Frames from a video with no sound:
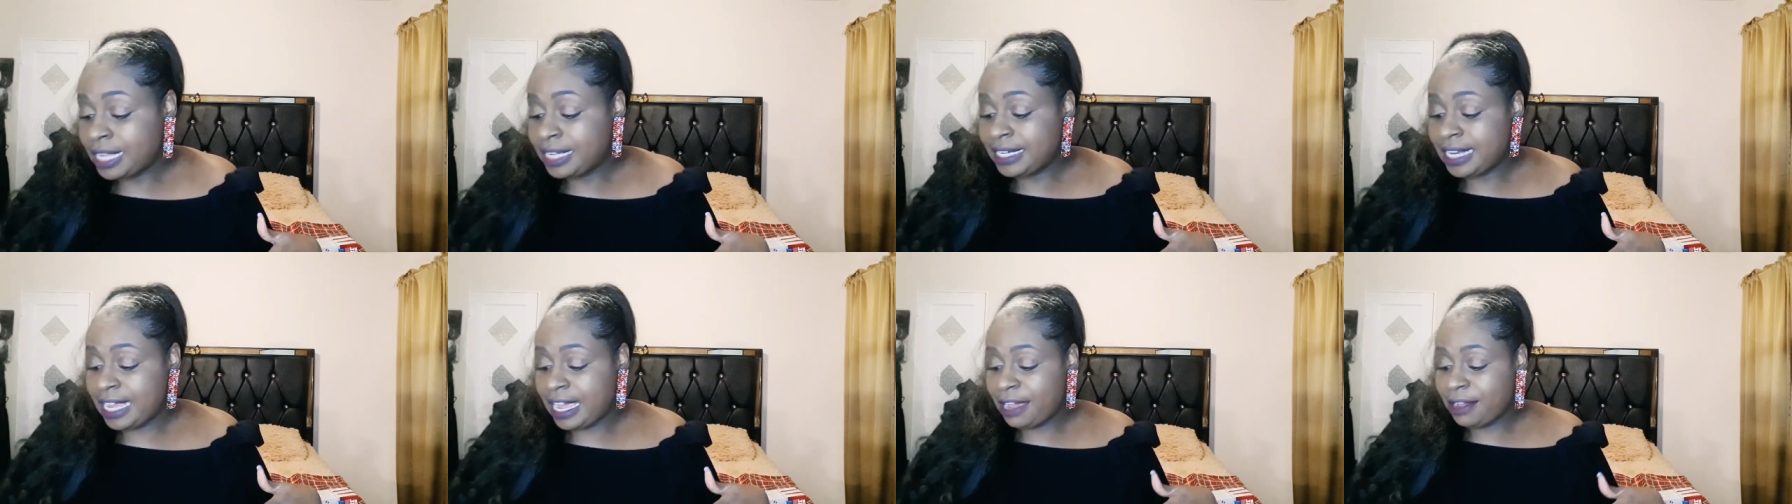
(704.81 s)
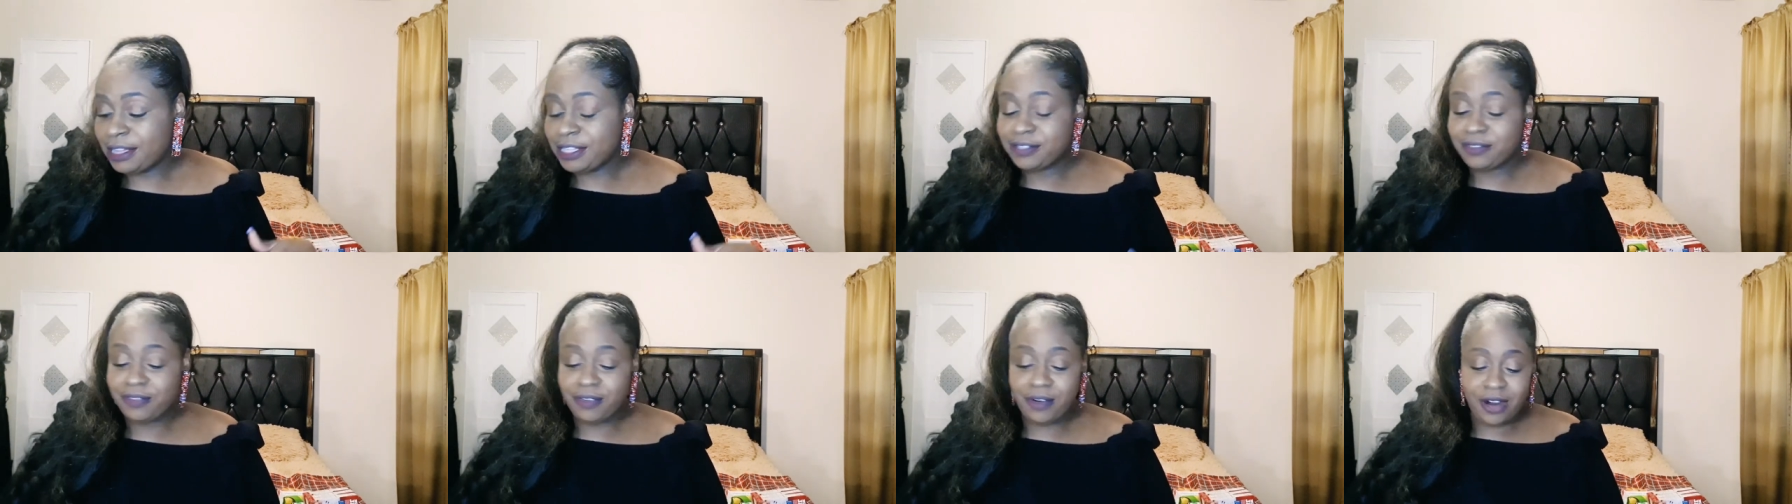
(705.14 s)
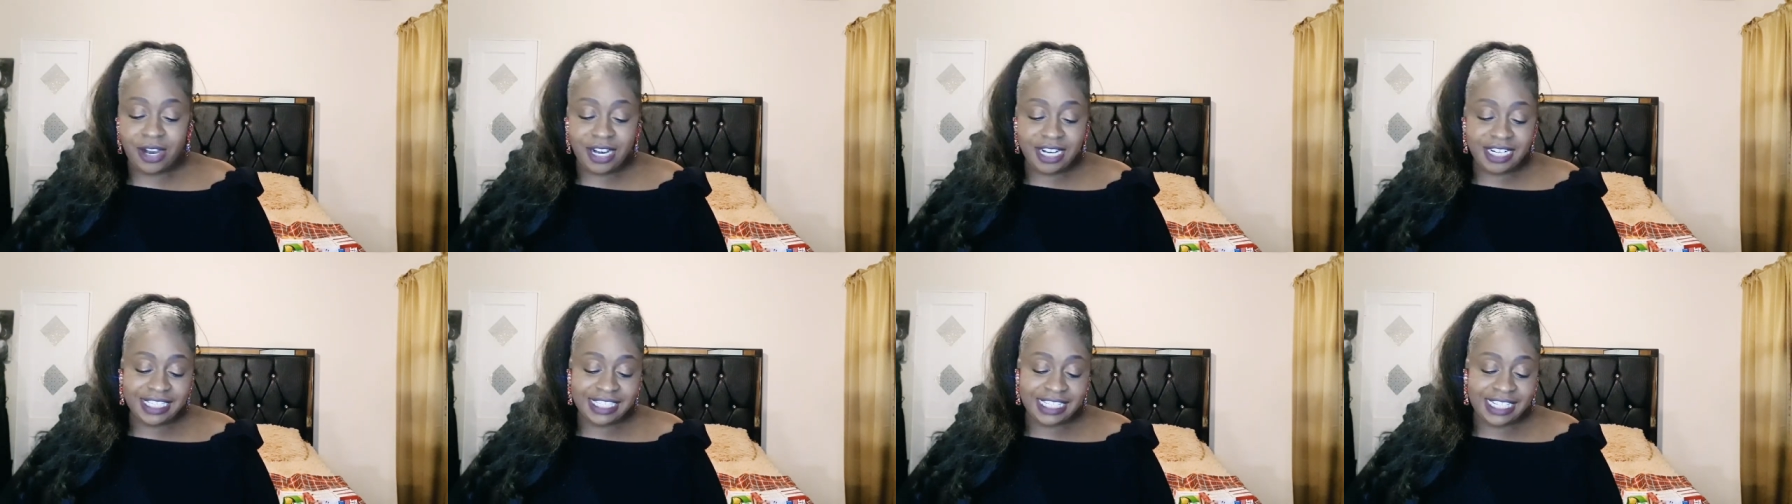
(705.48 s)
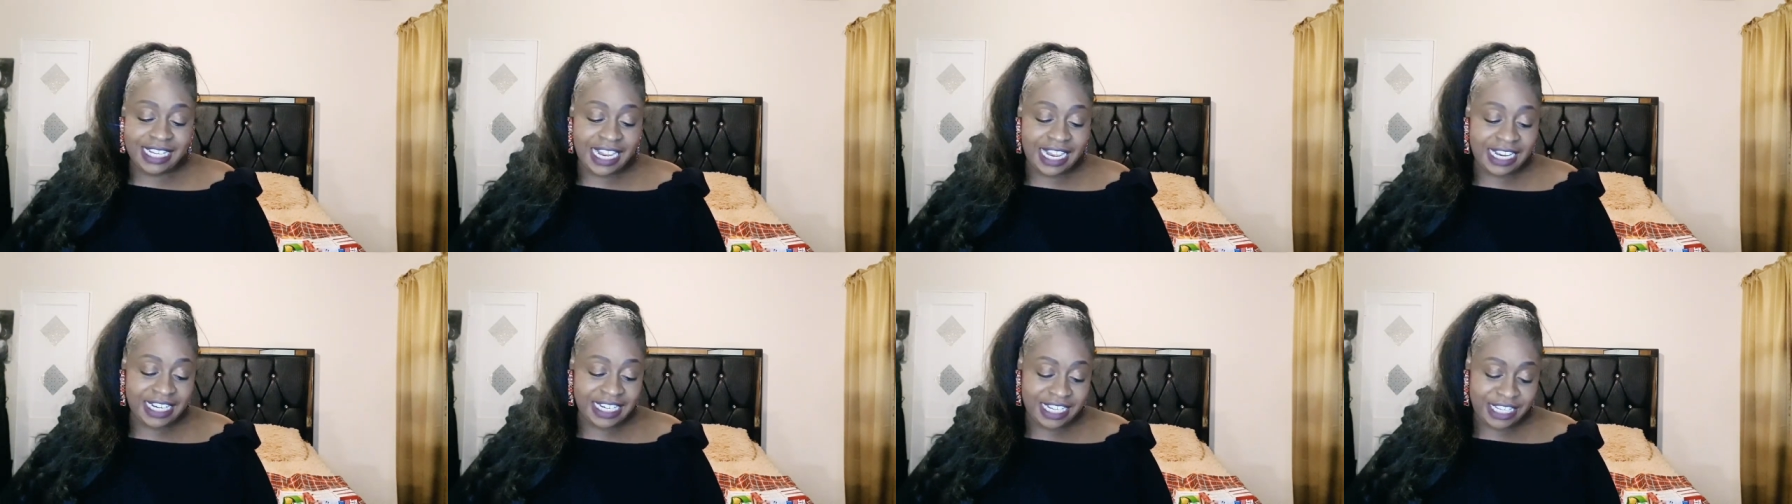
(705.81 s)
Now, as far as
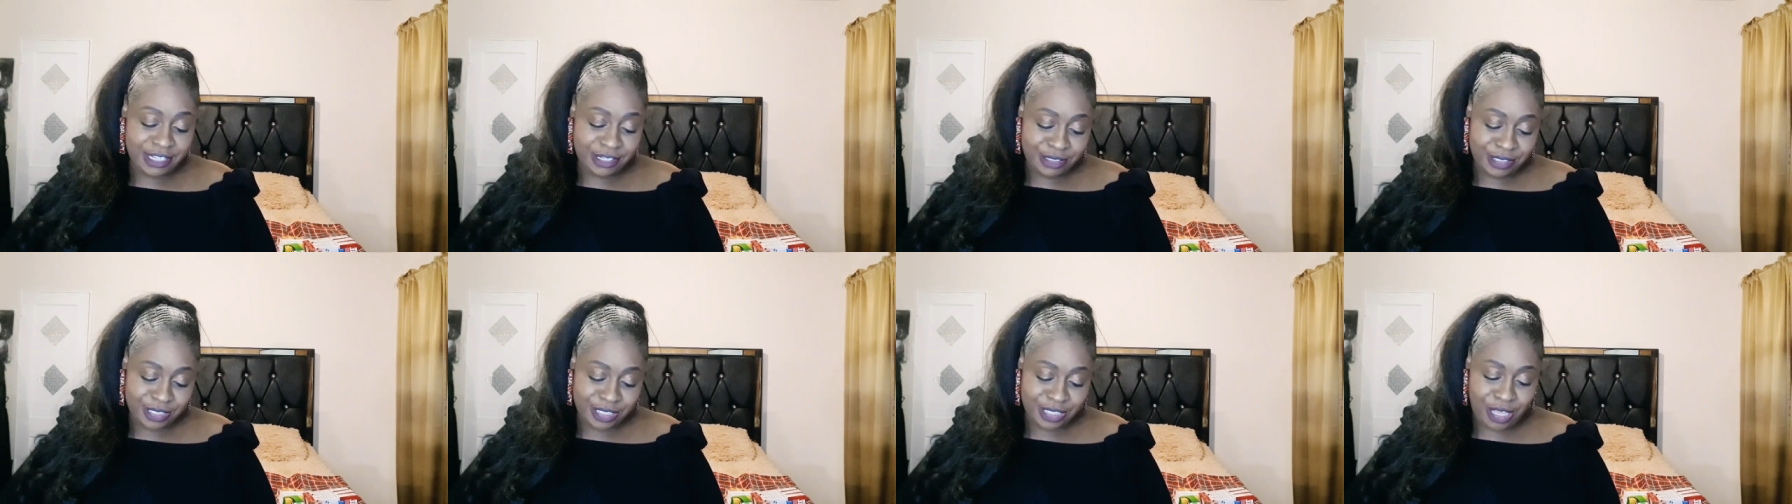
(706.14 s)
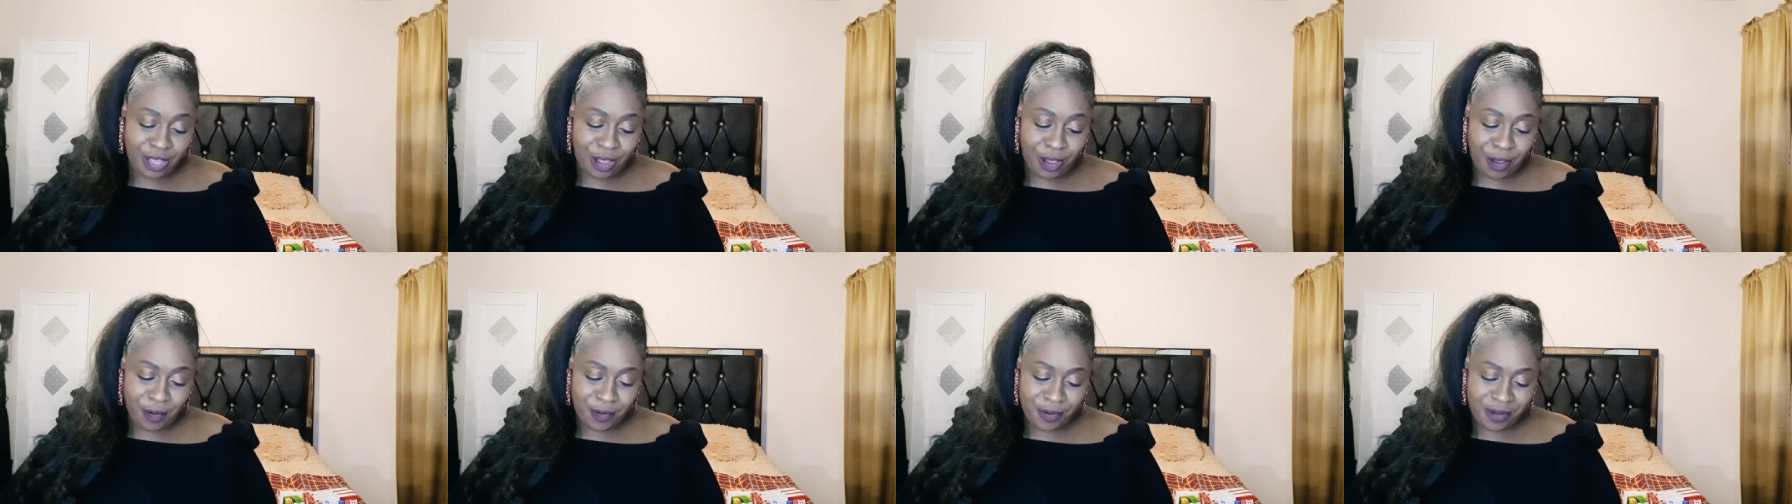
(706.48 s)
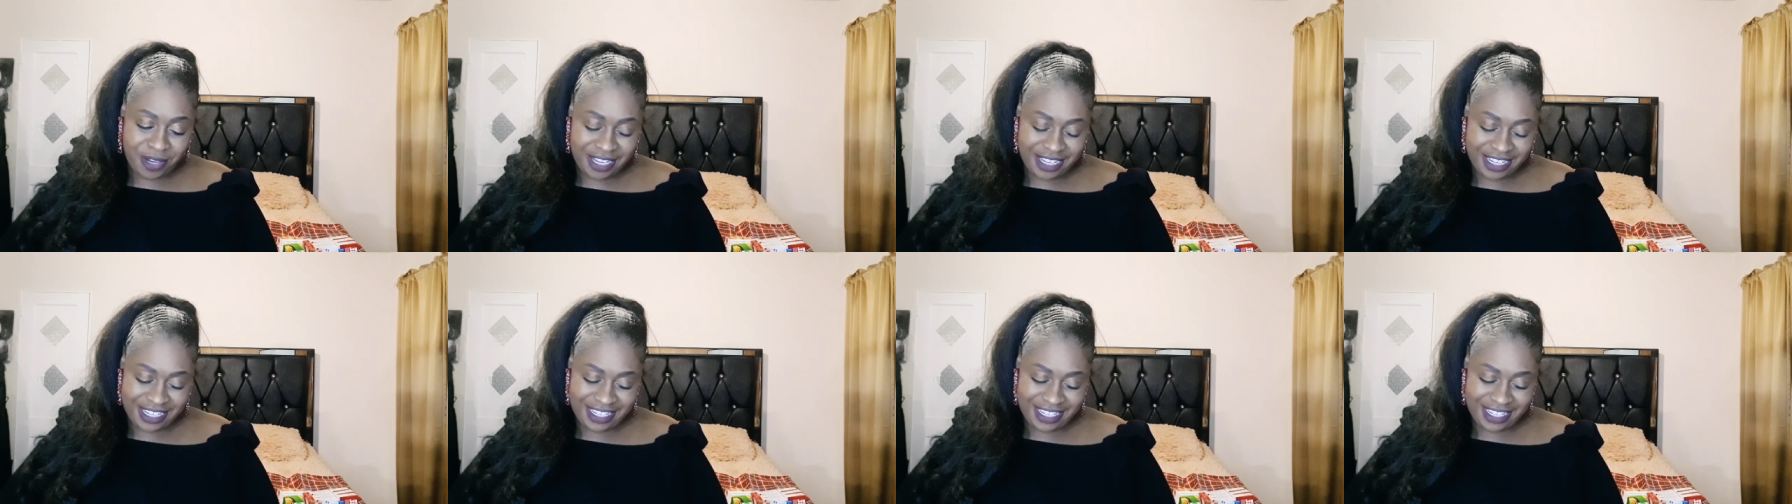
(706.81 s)
nails go,